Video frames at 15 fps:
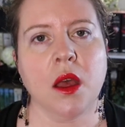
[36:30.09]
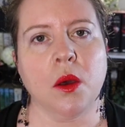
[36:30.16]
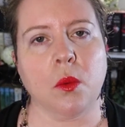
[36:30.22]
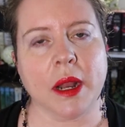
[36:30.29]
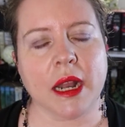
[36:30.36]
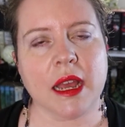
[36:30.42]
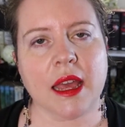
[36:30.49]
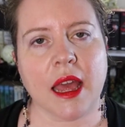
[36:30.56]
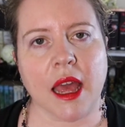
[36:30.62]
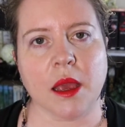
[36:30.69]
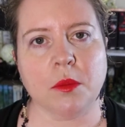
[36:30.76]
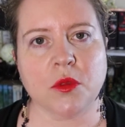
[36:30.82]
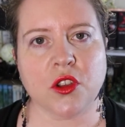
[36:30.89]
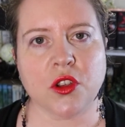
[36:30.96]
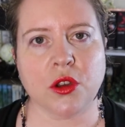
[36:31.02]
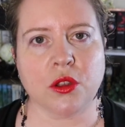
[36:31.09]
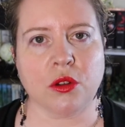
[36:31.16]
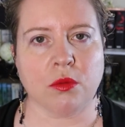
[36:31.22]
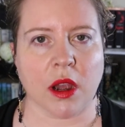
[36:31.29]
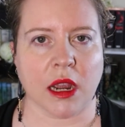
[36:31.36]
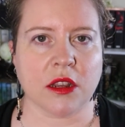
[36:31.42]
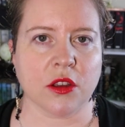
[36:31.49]
When it came to the
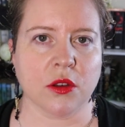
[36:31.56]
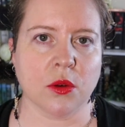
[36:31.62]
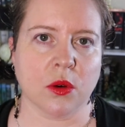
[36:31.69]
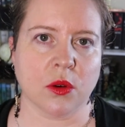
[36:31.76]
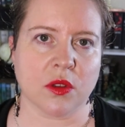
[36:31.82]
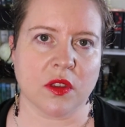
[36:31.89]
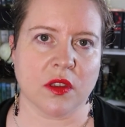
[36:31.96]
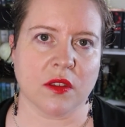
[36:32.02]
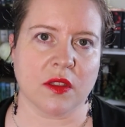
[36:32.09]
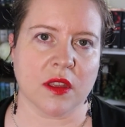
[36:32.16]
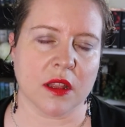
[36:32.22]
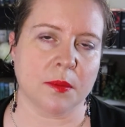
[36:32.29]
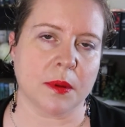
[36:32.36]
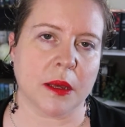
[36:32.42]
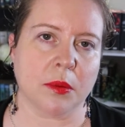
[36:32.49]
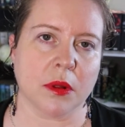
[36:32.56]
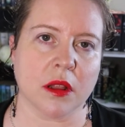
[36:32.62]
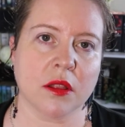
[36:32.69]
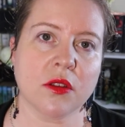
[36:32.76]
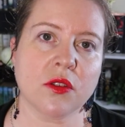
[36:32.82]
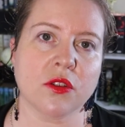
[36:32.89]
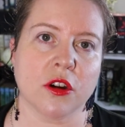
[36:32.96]
writing courses that the people
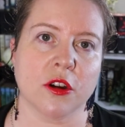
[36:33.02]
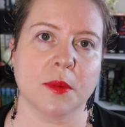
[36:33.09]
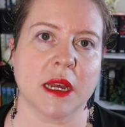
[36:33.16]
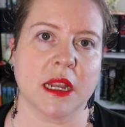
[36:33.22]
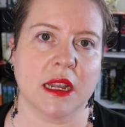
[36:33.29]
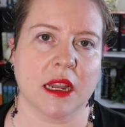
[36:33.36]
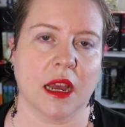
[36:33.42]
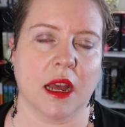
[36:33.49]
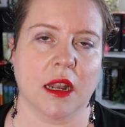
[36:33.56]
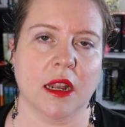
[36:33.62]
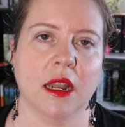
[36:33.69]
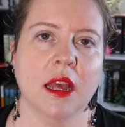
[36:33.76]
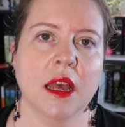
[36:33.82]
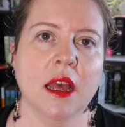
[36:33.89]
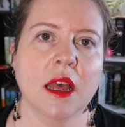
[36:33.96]
in this group had done,